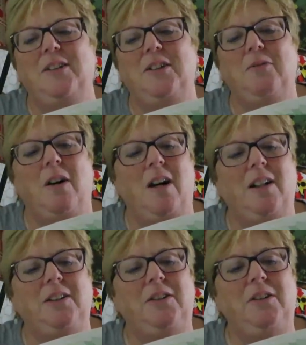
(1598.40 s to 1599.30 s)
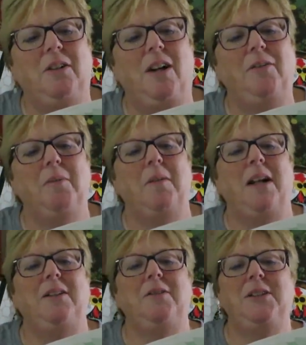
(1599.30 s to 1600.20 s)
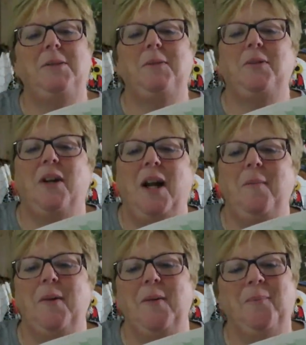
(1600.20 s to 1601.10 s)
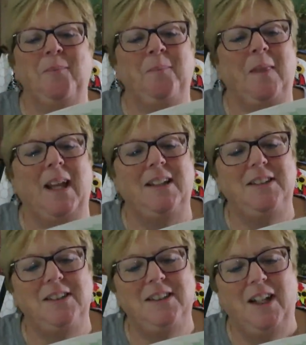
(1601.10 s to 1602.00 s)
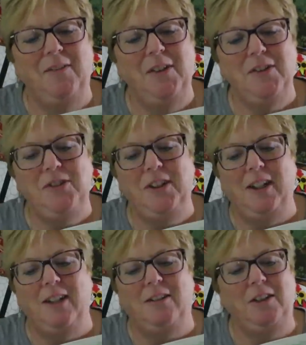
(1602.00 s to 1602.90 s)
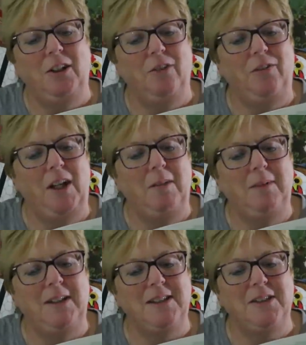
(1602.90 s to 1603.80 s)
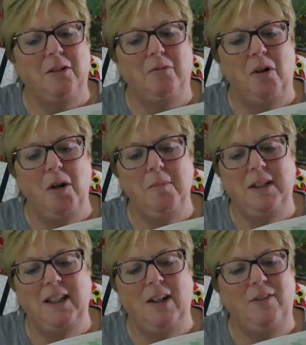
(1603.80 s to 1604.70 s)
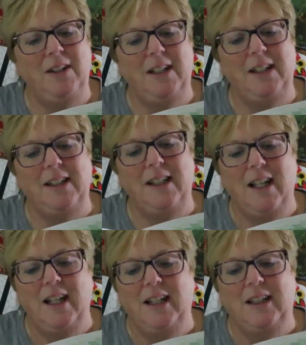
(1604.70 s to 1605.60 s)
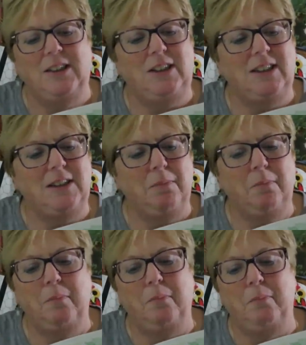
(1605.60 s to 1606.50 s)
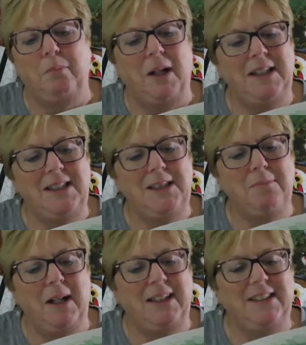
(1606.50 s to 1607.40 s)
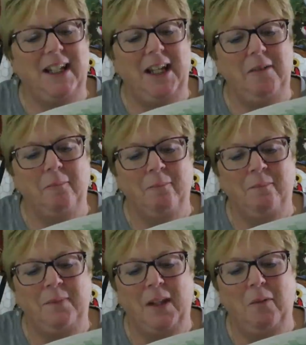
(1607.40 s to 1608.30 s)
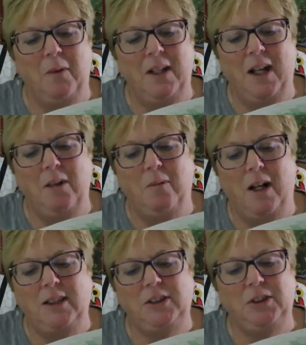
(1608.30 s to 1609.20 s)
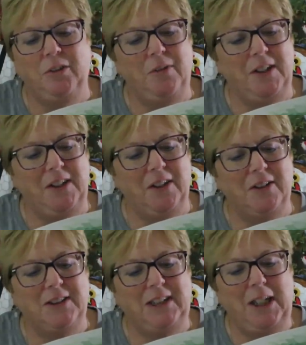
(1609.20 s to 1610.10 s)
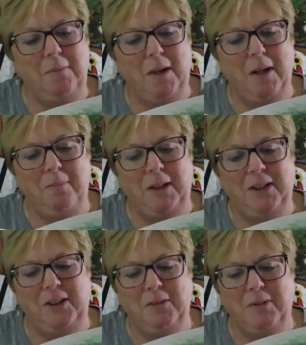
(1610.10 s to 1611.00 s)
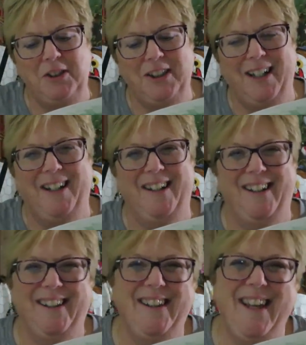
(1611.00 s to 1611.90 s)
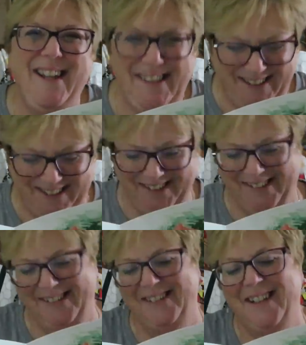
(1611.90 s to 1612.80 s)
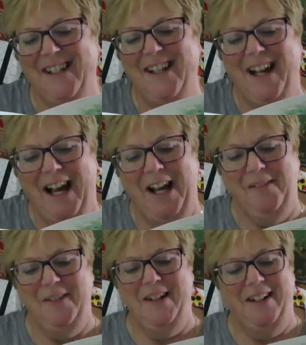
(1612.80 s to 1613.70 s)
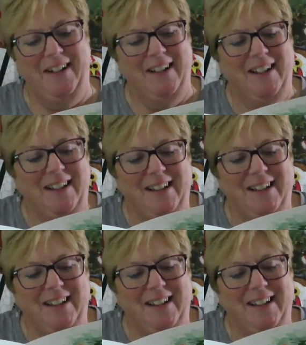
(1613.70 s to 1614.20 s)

To you all from a new subscriber. I just love your channel. Your family is so warm and loving, and it just brightens my day when I watch your videos. Keep on being you, Michelle. Thank you. I will.